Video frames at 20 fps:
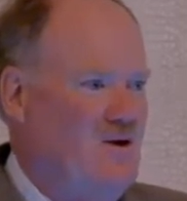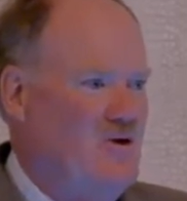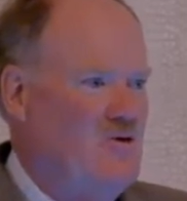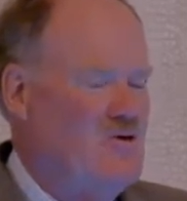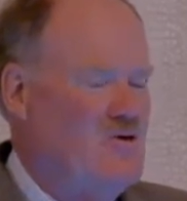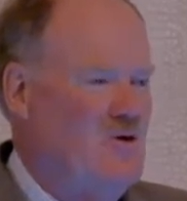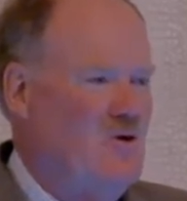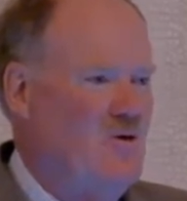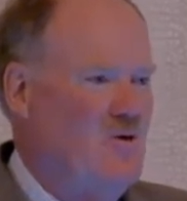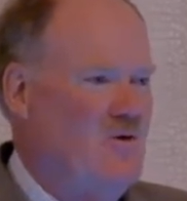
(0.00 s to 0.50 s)

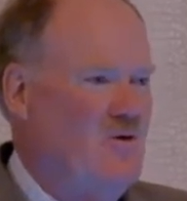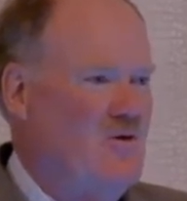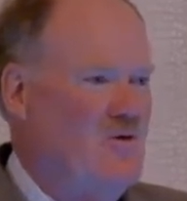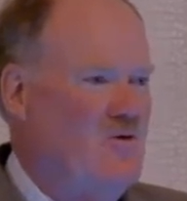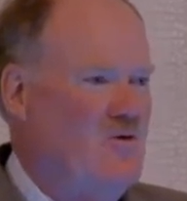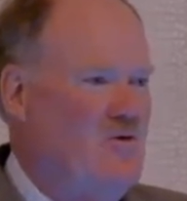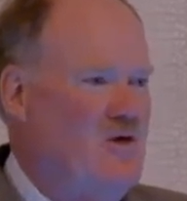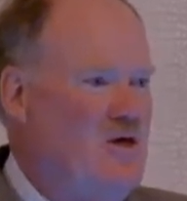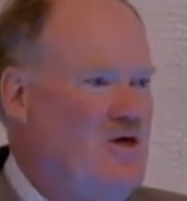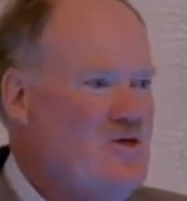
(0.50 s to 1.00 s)
So
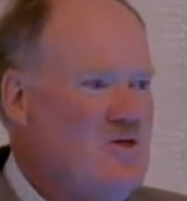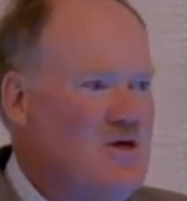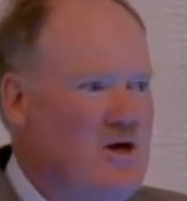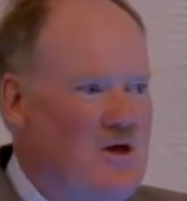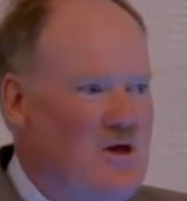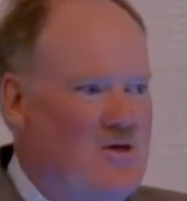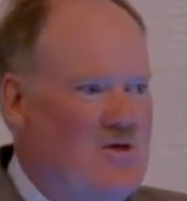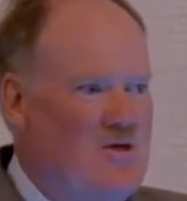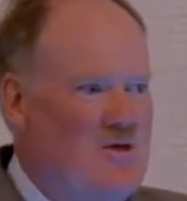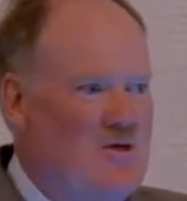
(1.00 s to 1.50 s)
these
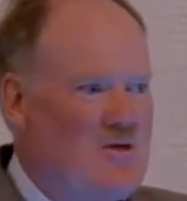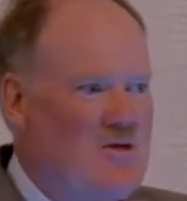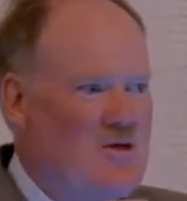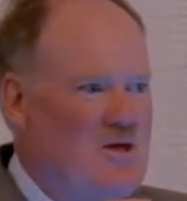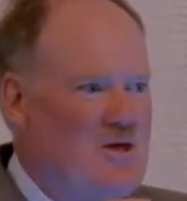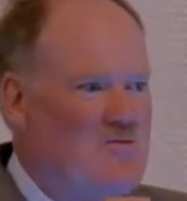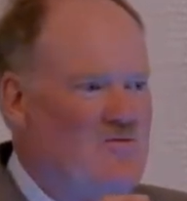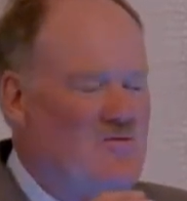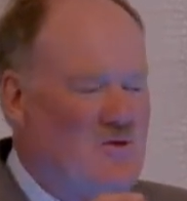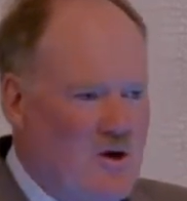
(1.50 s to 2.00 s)

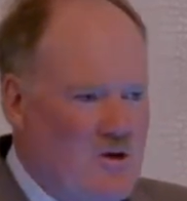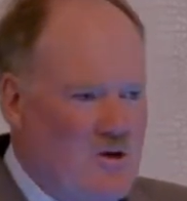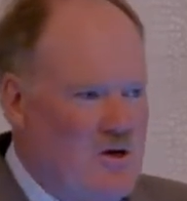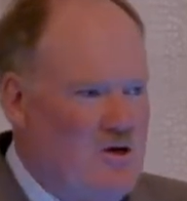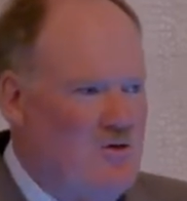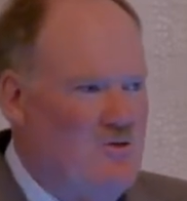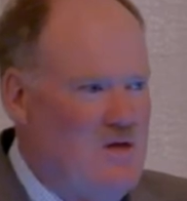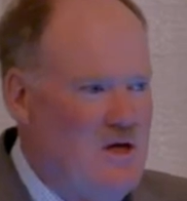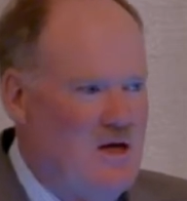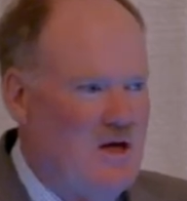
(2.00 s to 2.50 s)
very
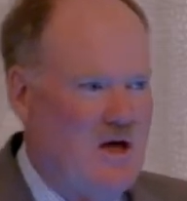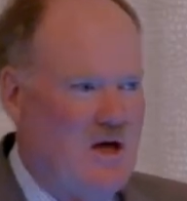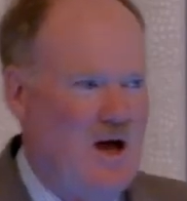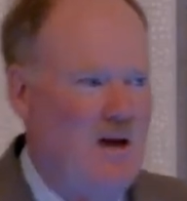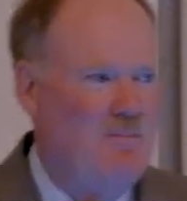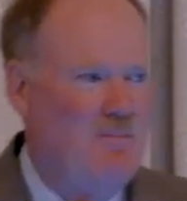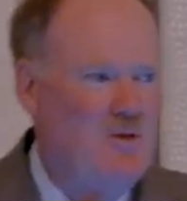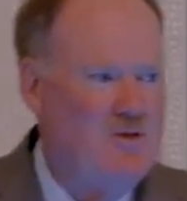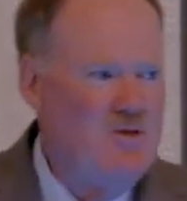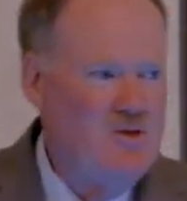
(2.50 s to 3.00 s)
unique
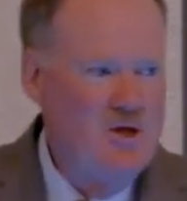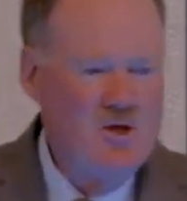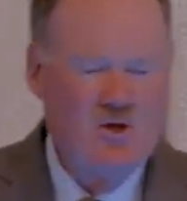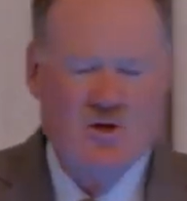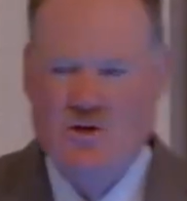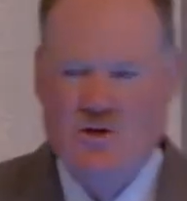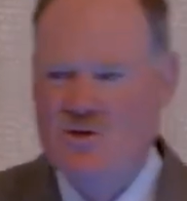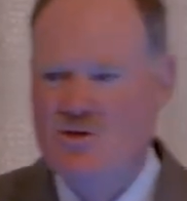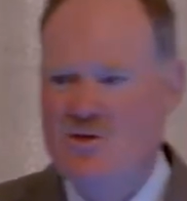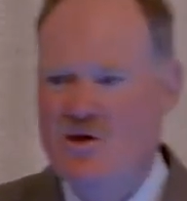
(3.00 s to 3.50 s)

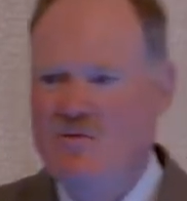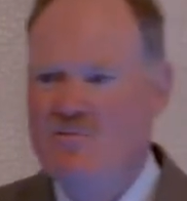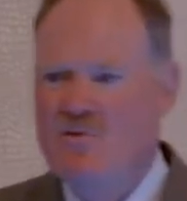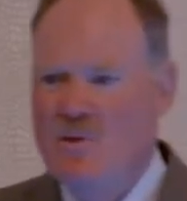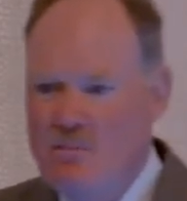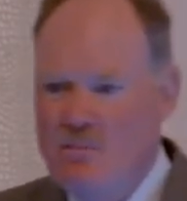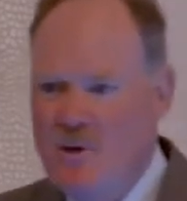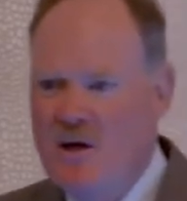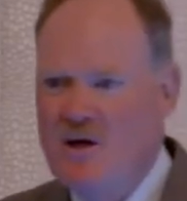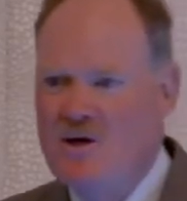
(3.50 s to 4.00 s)
compositions of
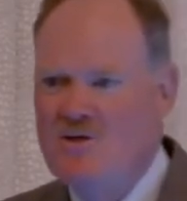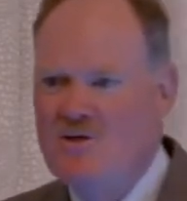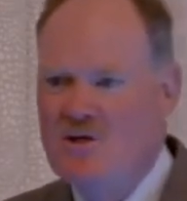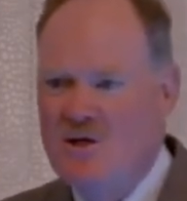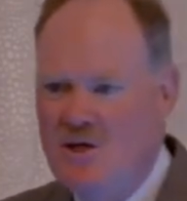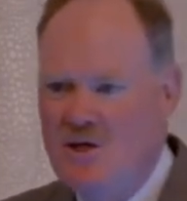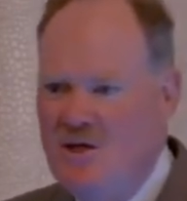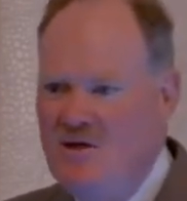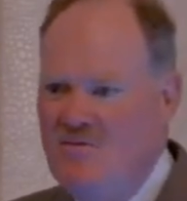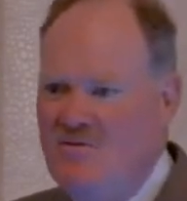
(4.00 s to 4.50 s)
the bugs
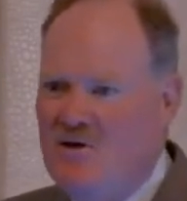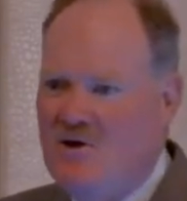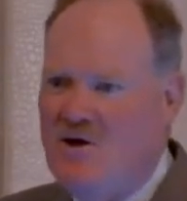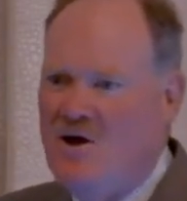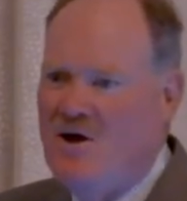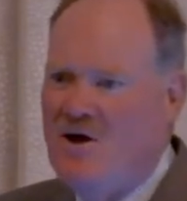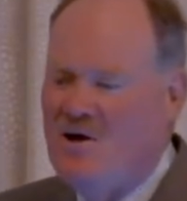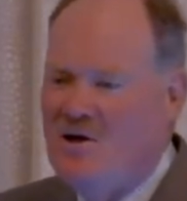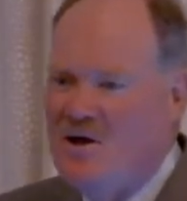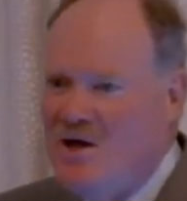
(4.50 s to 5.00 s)
that live in
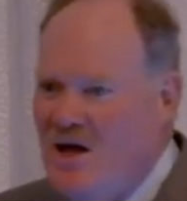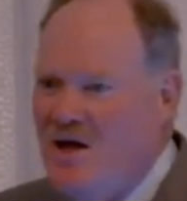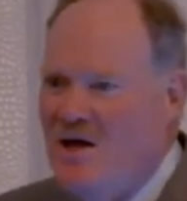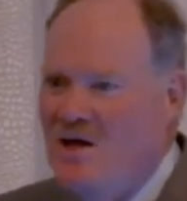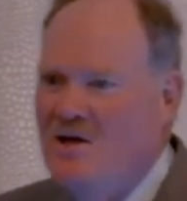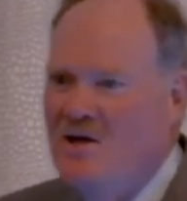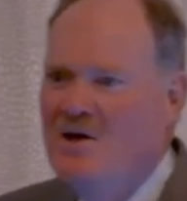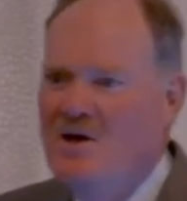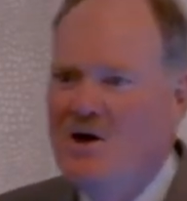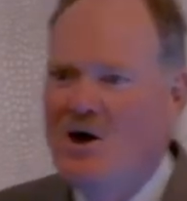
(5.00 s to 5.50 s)
our
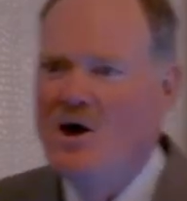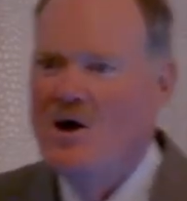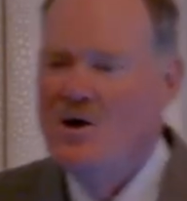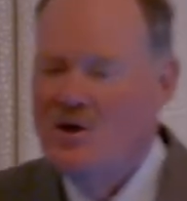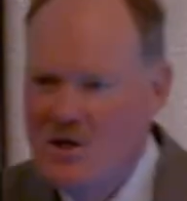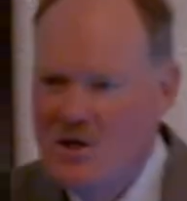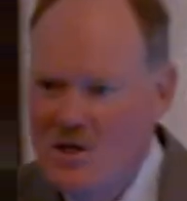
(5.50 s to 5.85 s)
gut are